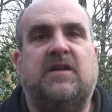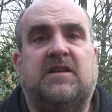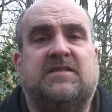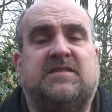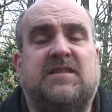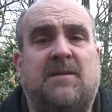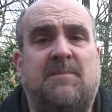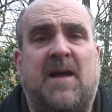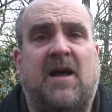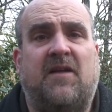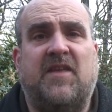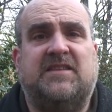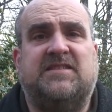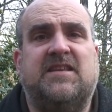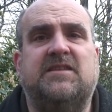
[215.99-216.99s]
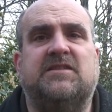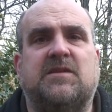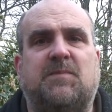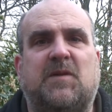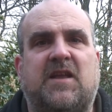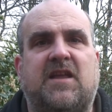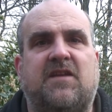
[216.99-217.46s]
Somehow they seem
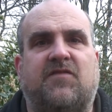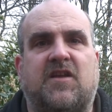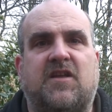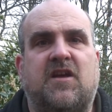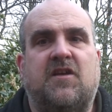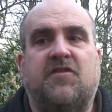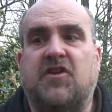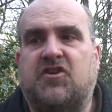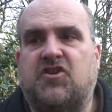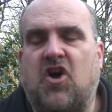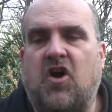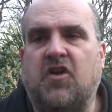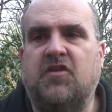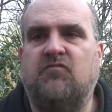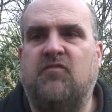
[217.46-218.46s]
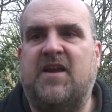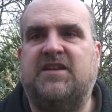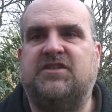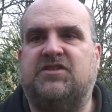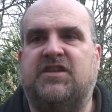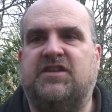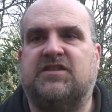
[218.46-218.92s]
to believe that, that God had
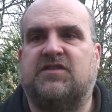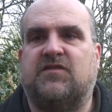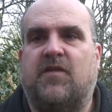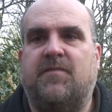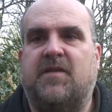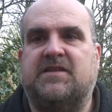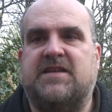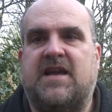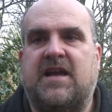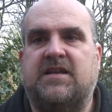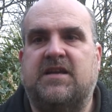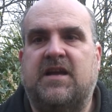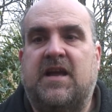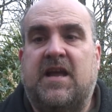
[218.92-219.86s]
raised Jesus from the dead.